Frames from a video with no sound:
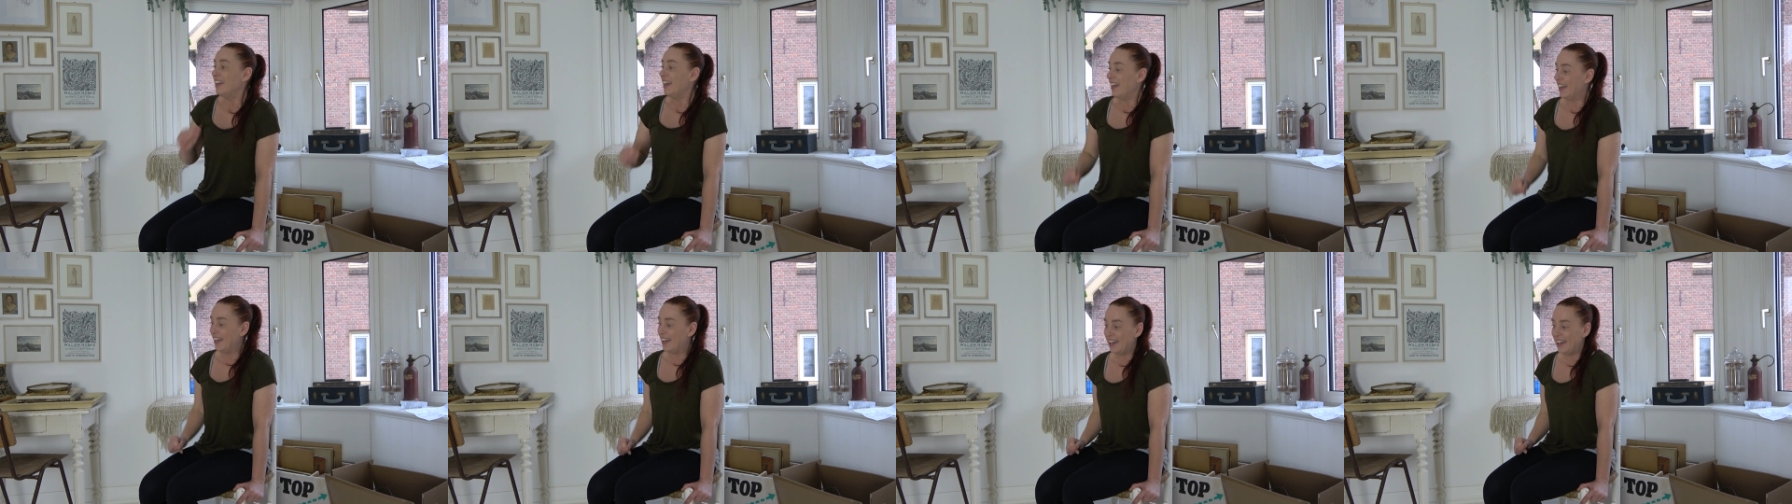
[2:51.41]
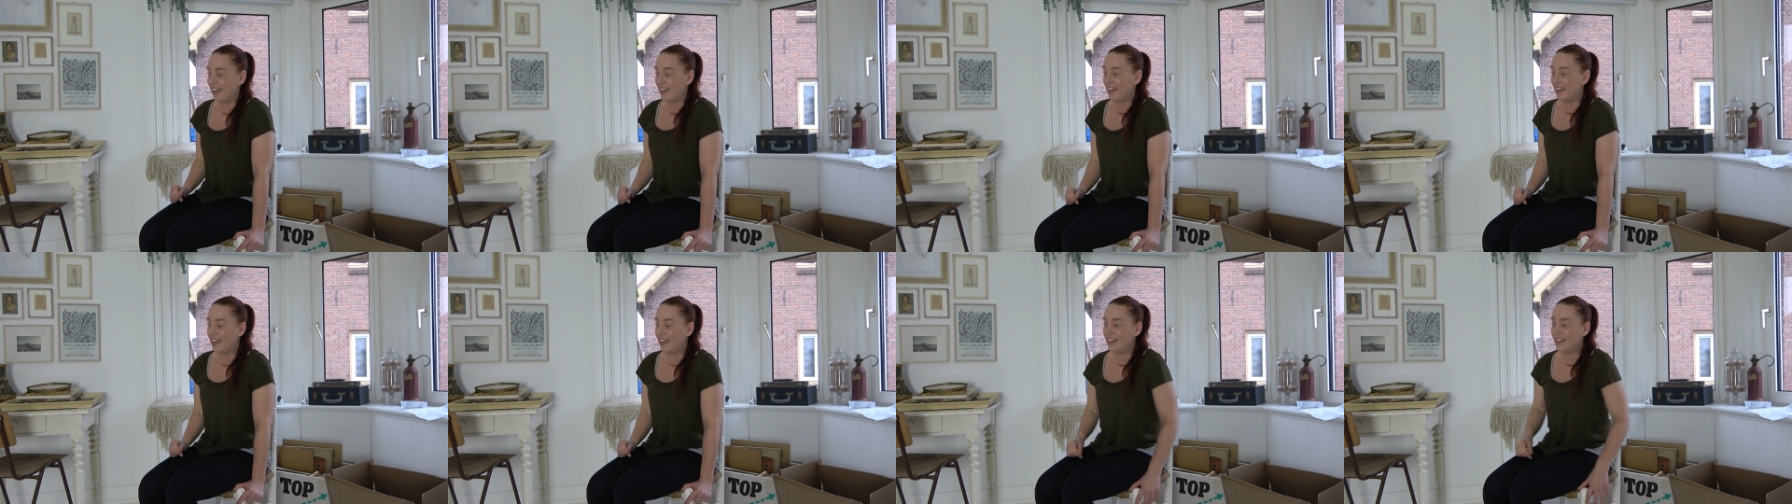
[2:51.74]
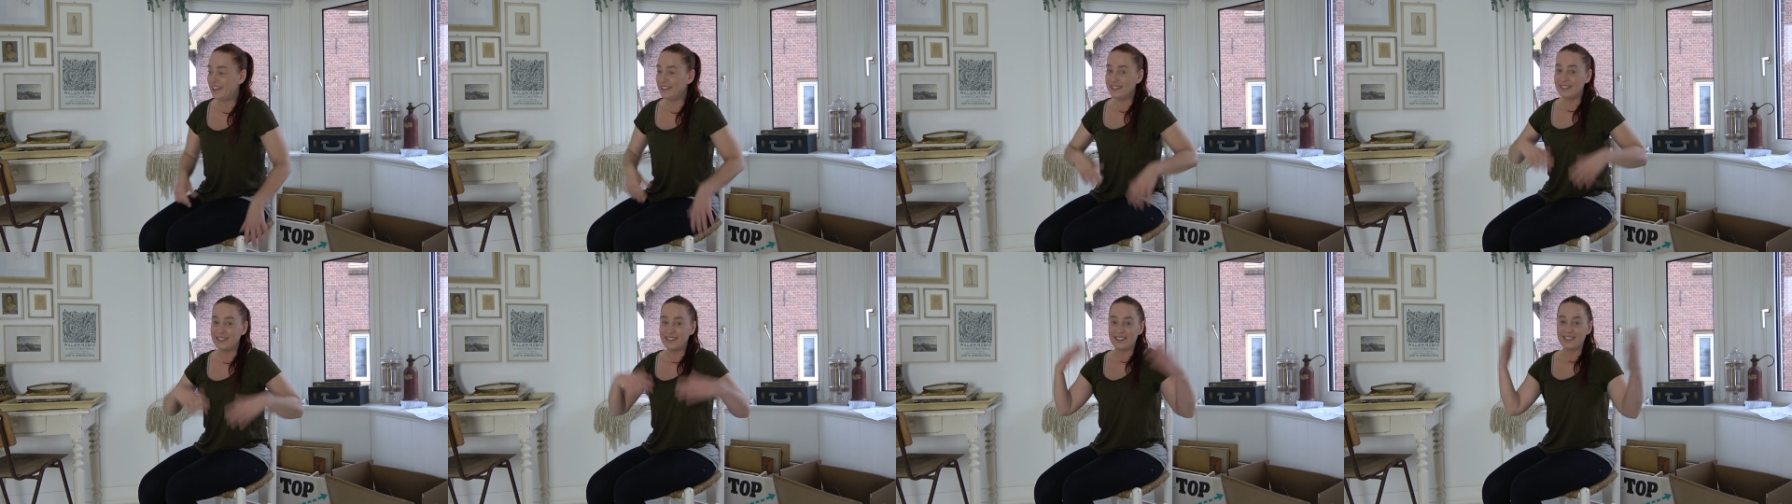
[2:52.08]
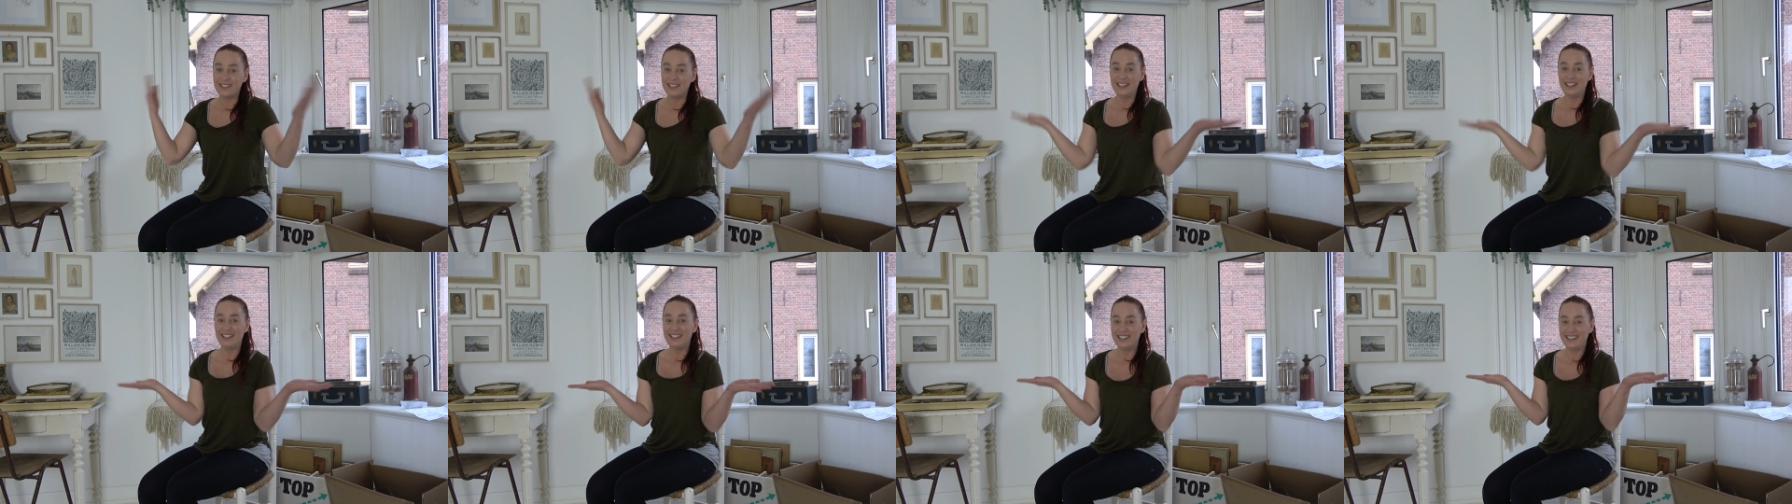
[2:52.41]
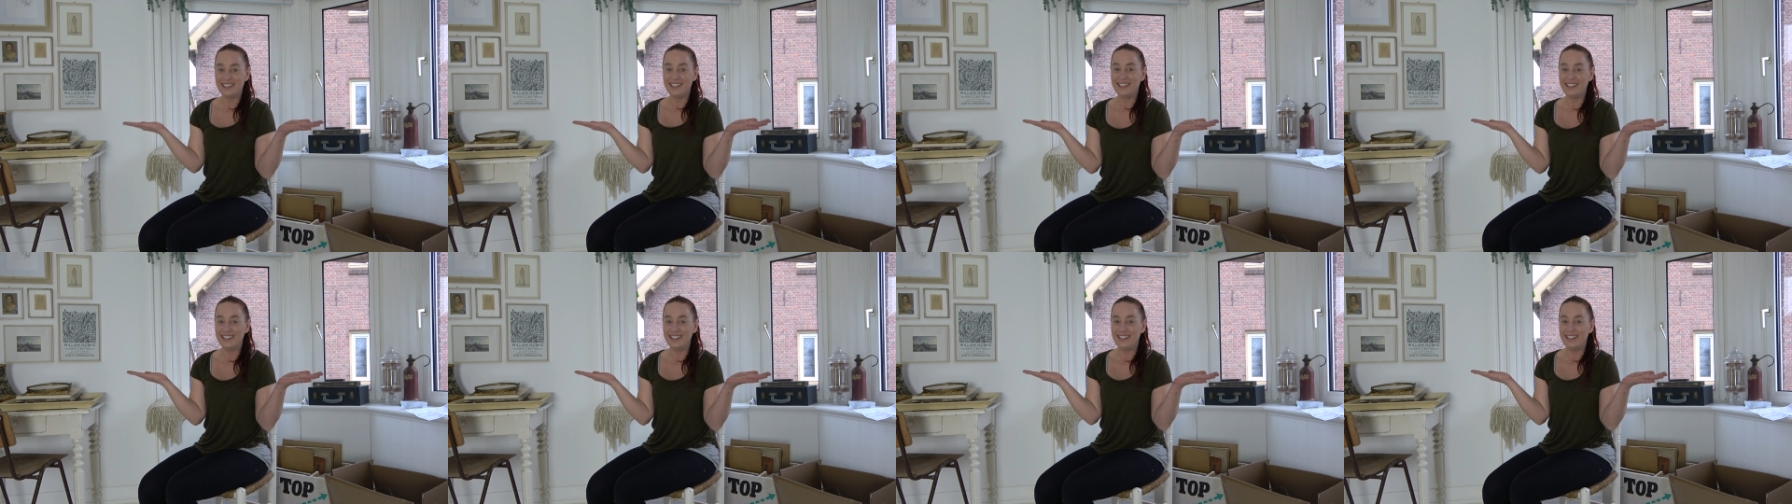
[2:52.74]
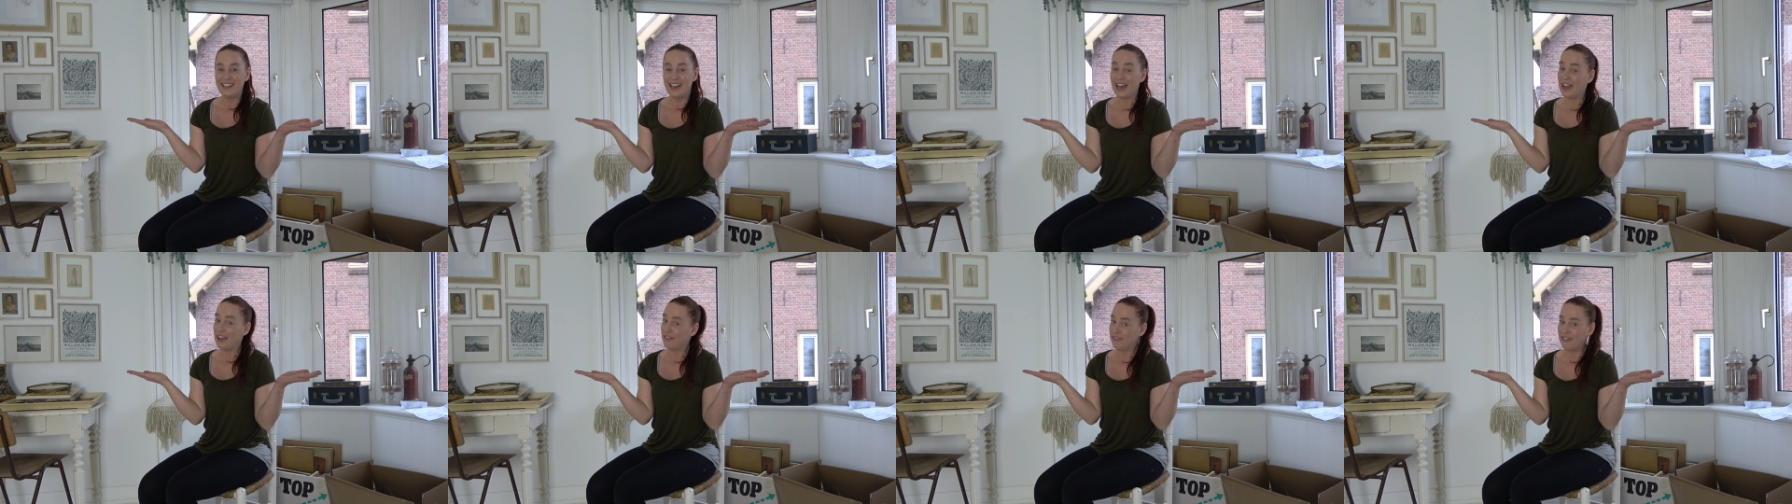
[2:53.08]
and
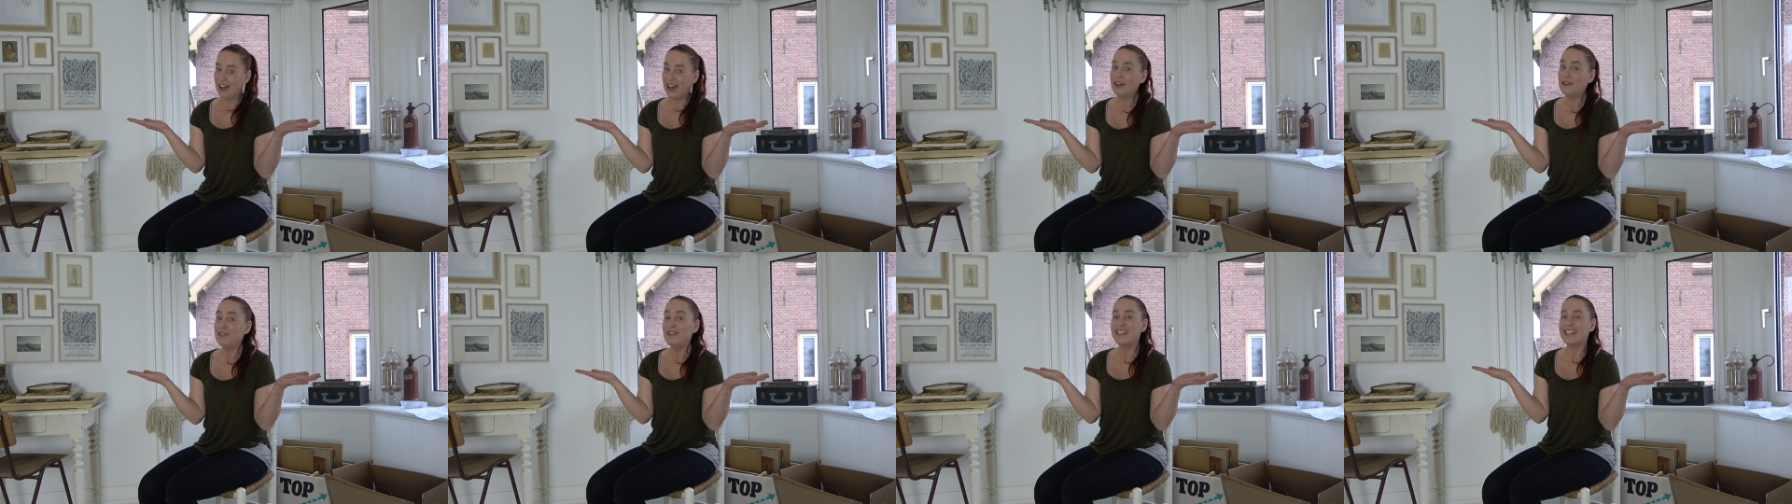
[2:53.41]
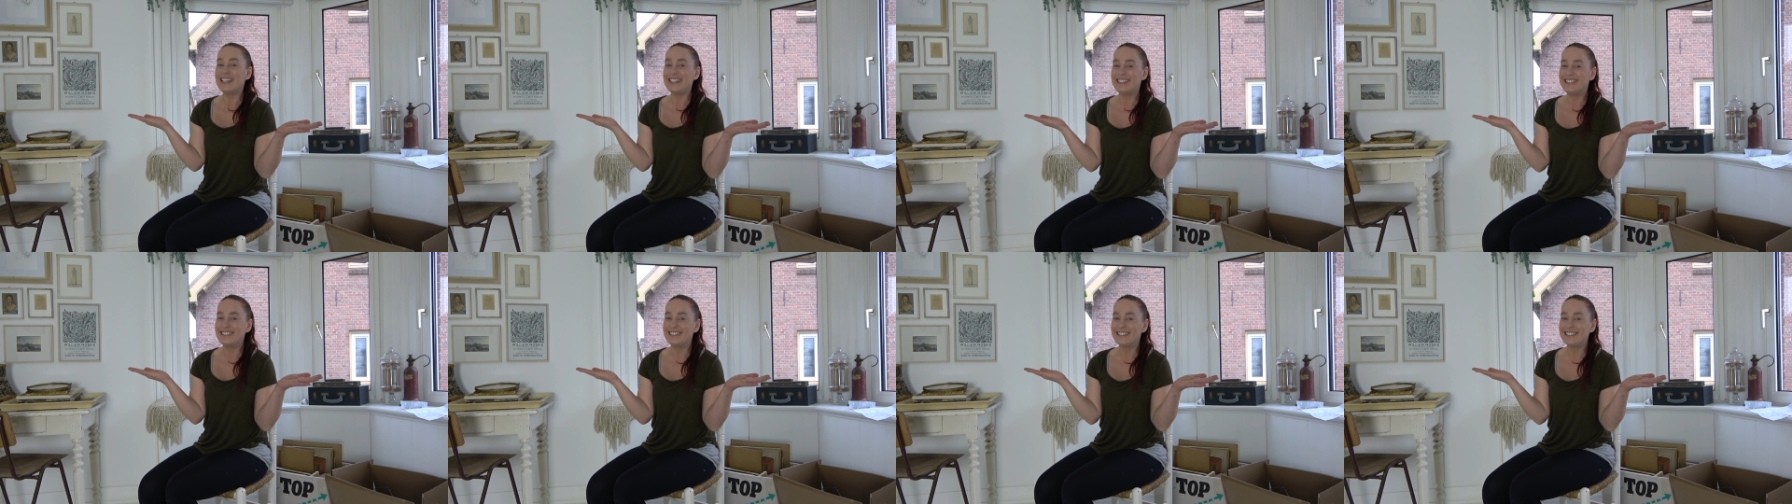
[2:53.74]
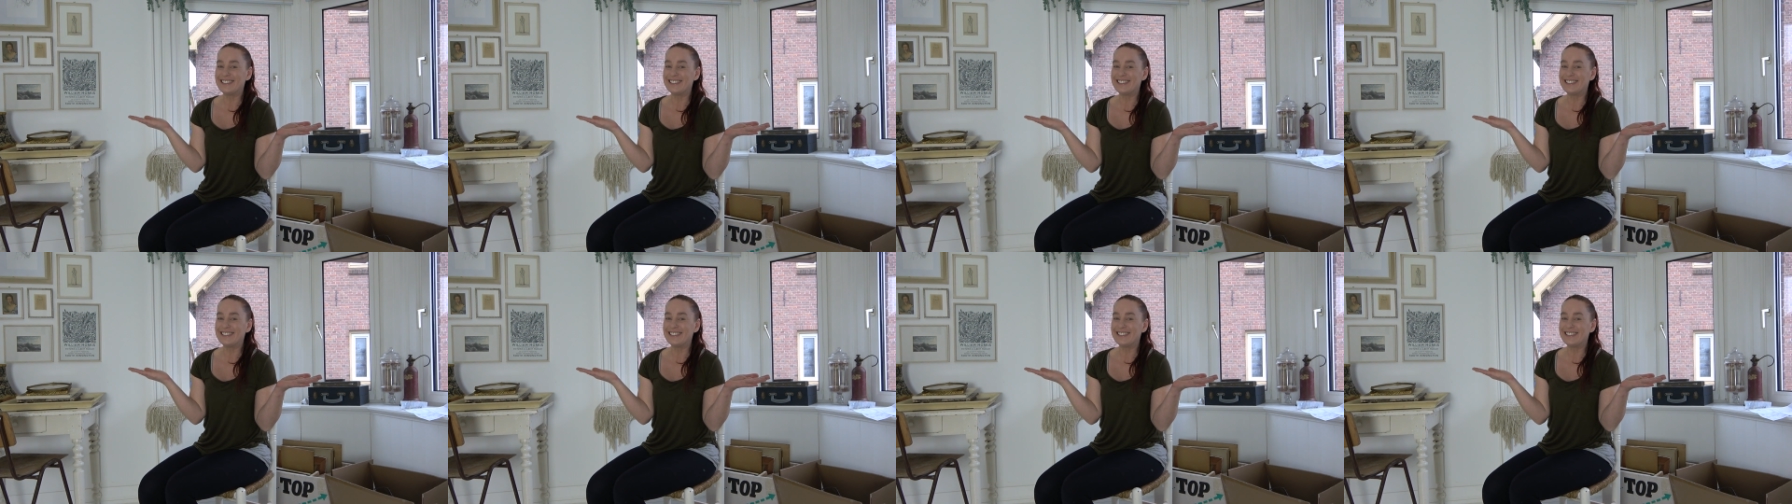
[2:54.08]
I found it.